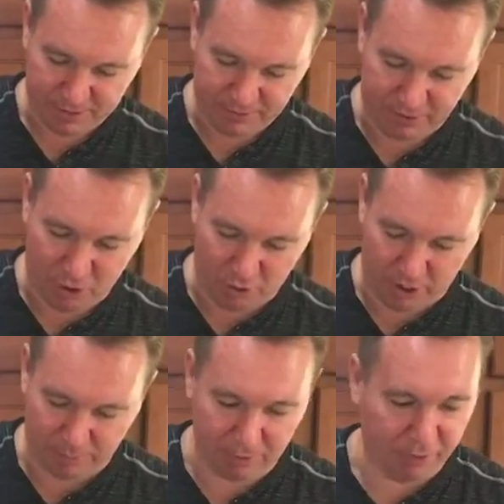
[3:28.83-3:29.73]
So
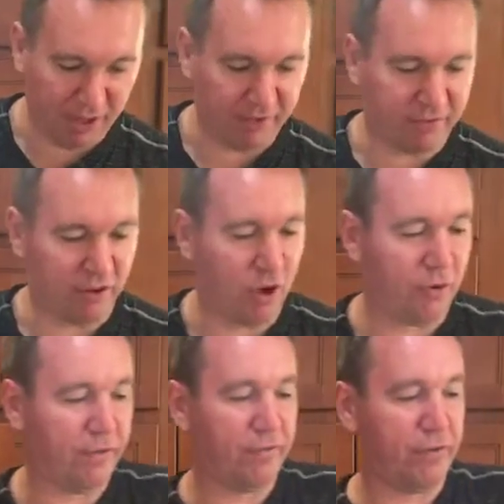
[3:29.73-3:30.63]
a couple of things to
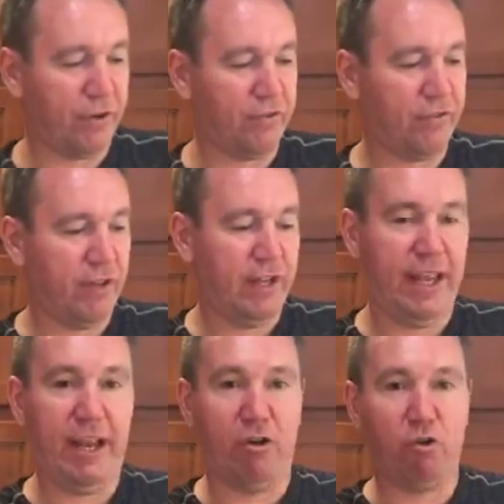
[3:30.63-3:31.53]
notice. First,
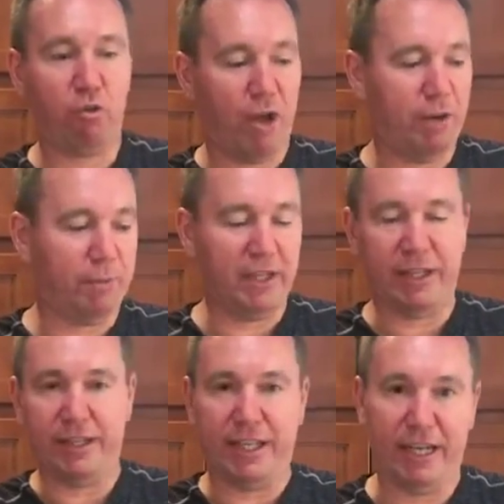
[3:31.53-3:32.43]
incredibly
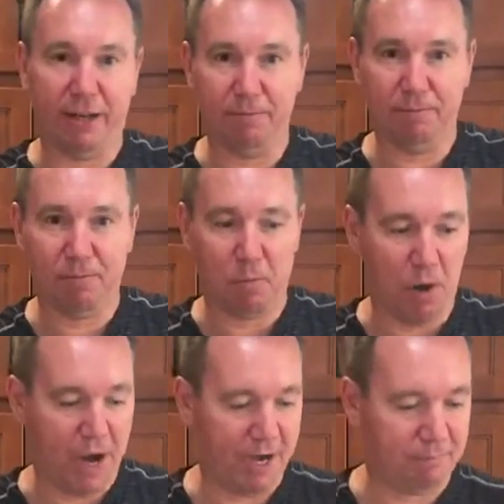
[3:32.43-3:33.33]
clean,
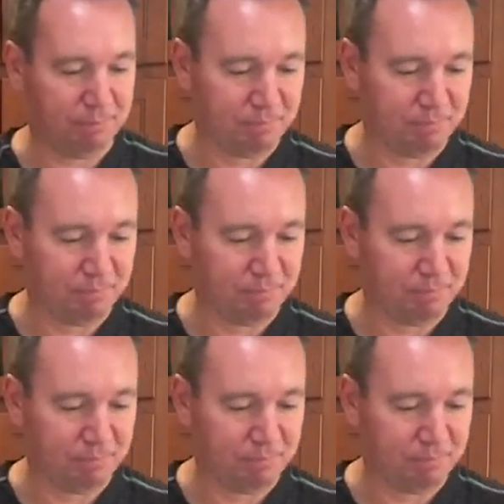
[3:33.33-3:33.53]
right?